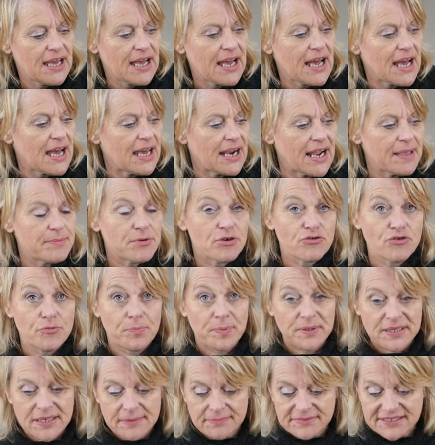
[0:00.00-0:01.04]
And I'm
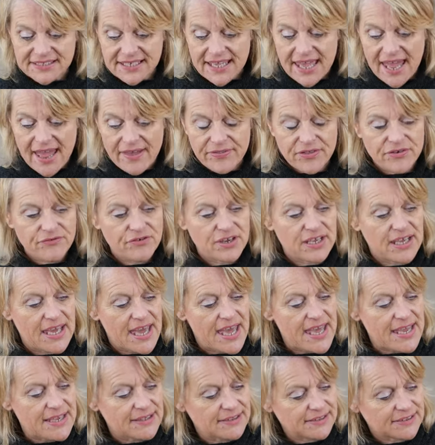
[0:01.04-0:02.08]
grouping them together
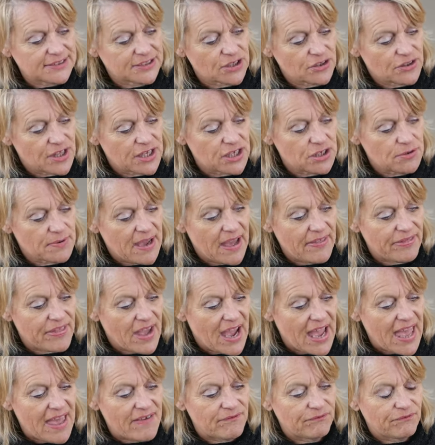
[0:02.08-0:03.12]
again so that you get
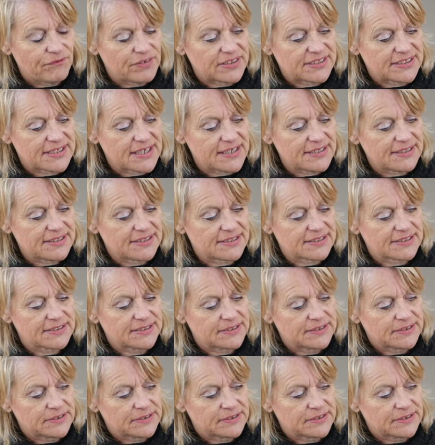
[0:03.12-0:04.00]
that emphasis.